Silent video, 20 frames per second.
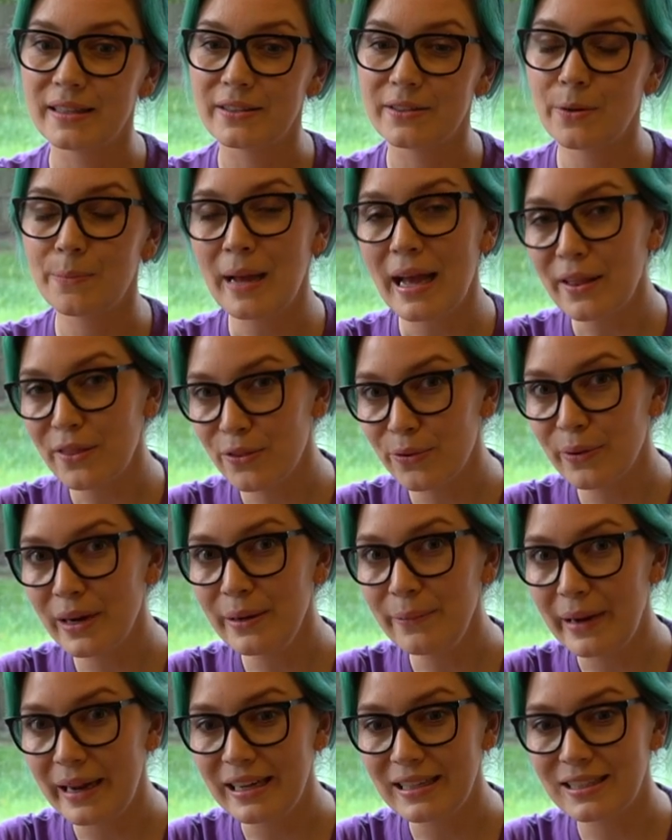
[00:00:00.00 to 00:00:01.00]
So about
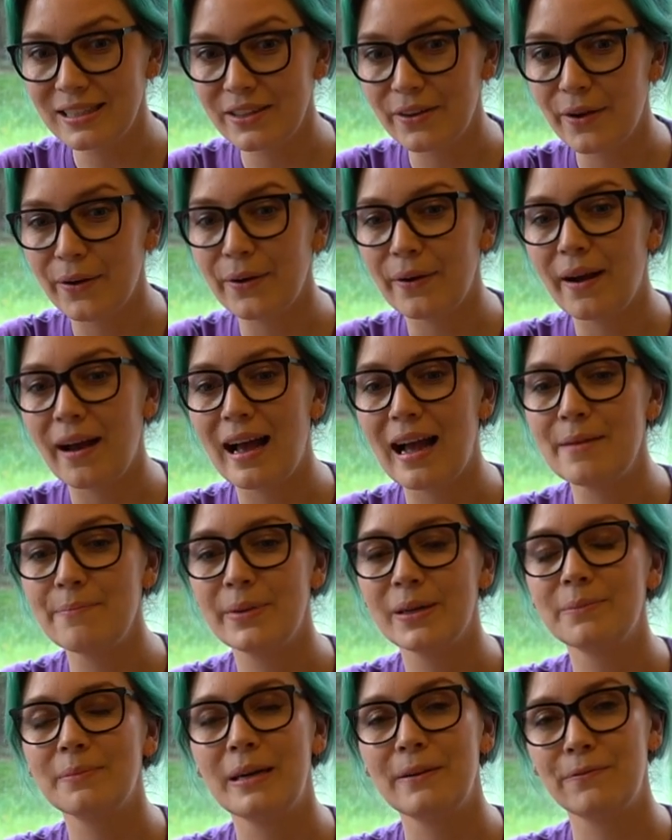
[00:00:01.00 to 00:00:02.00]
three weeks ago, I
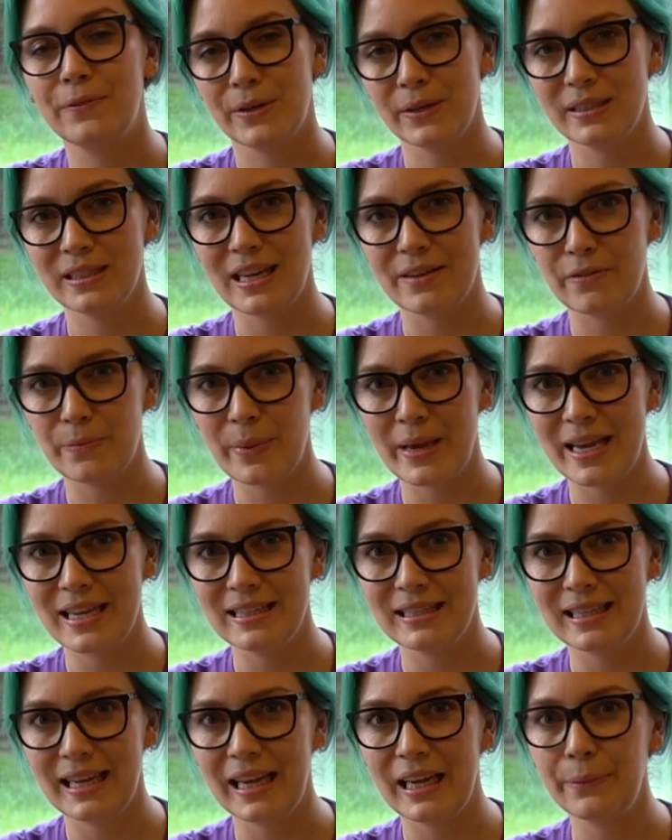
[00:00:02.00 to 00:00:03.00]
built my first ever
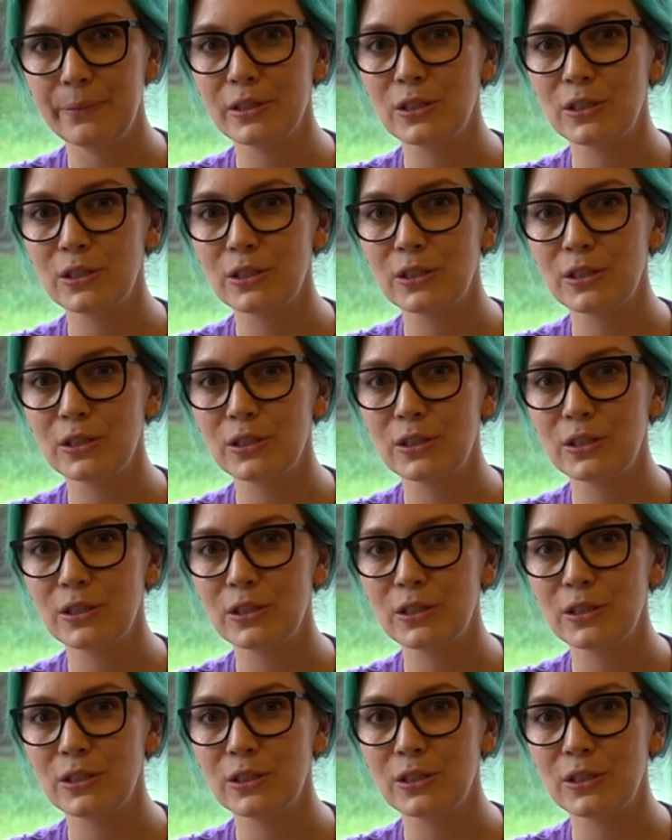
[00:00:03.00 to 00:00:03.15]
PC,